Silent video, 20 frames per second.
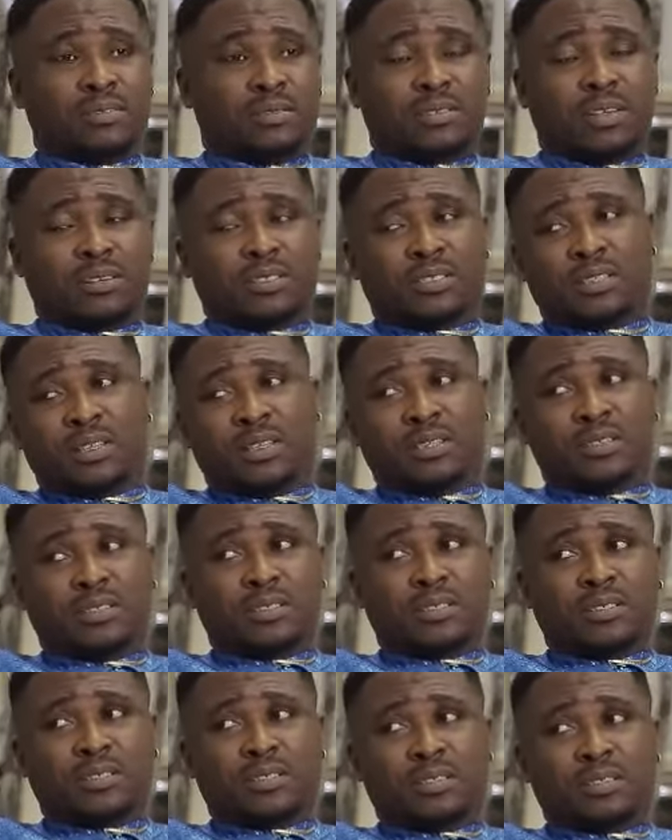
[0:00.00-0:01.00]
such
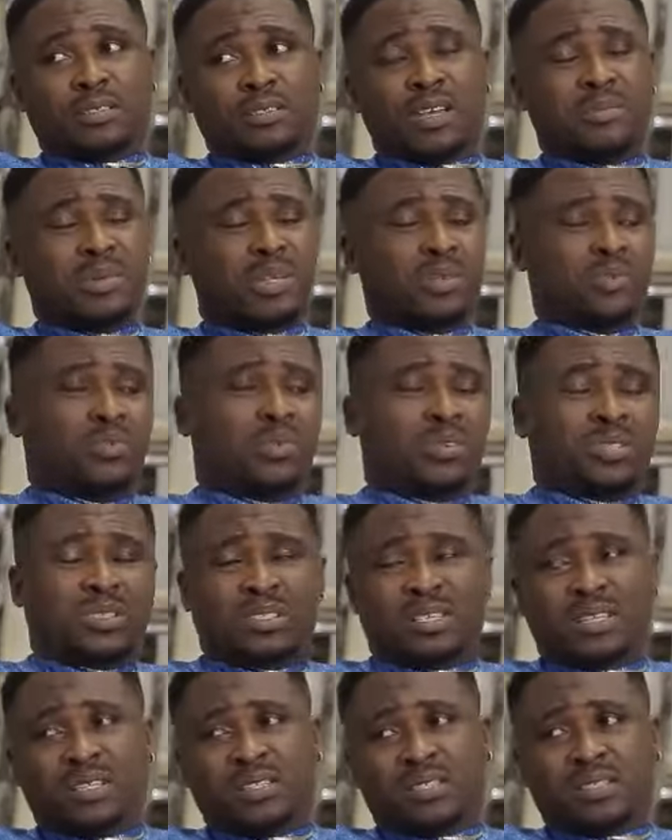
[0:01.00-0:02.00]
things. I mean,
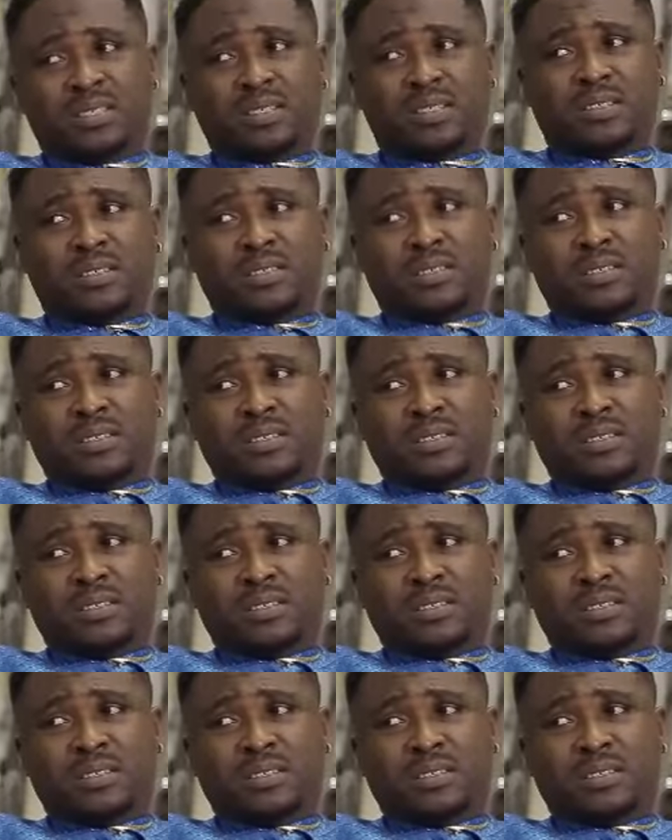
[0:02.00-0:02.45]
what's this?